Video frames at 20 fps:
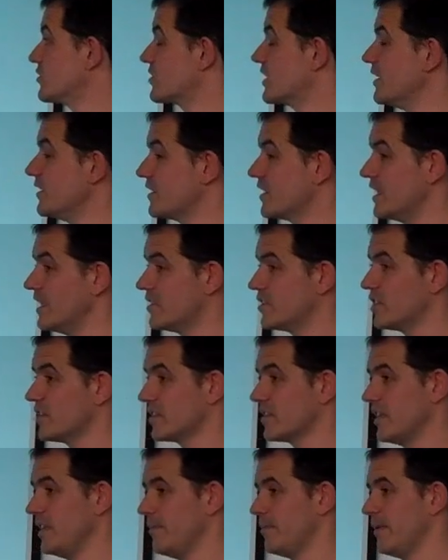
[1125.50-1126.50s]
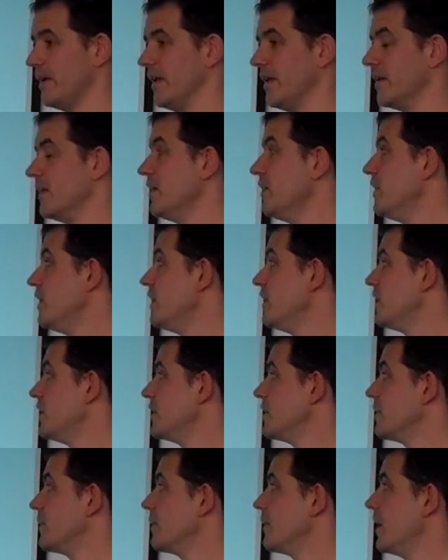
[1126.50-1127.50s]
So get, get your sleep in.
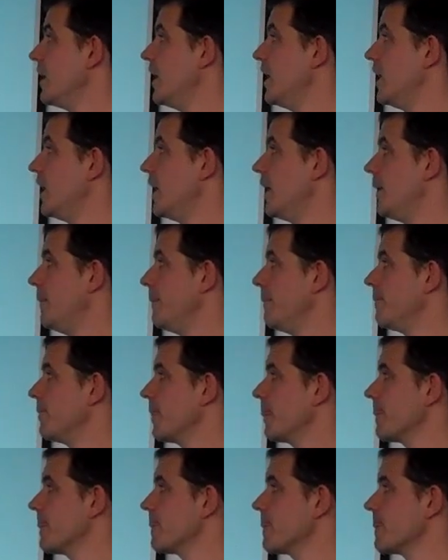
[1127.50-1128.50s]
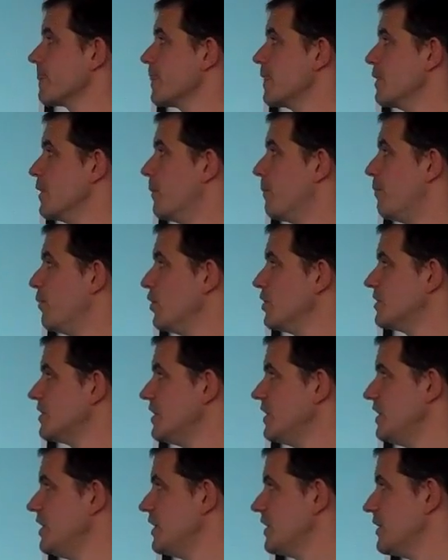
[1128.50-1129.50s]
Um, the
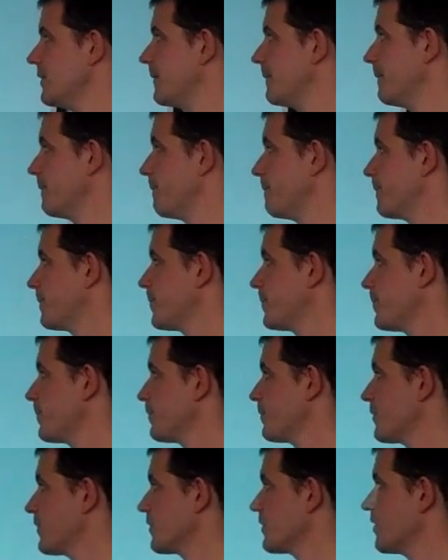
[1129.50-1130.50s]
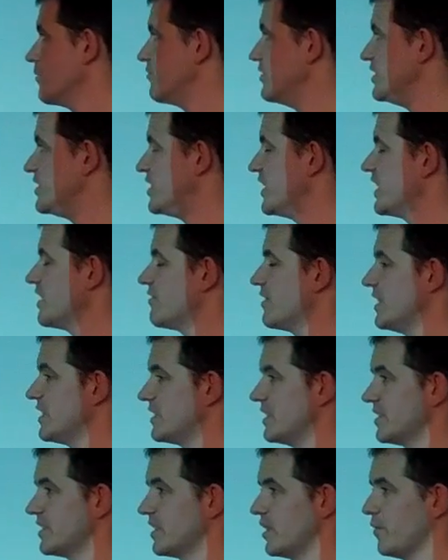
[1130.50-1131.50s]
body
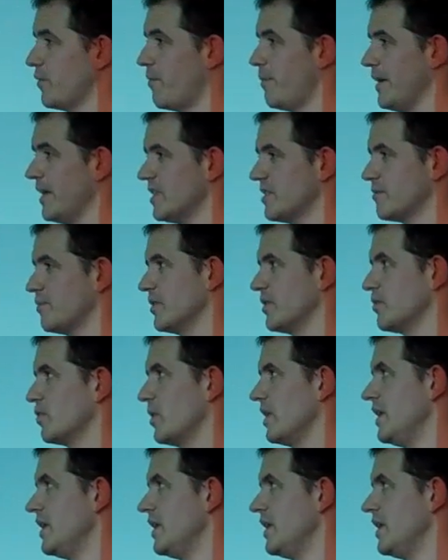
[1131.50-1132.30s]
regenerates itself best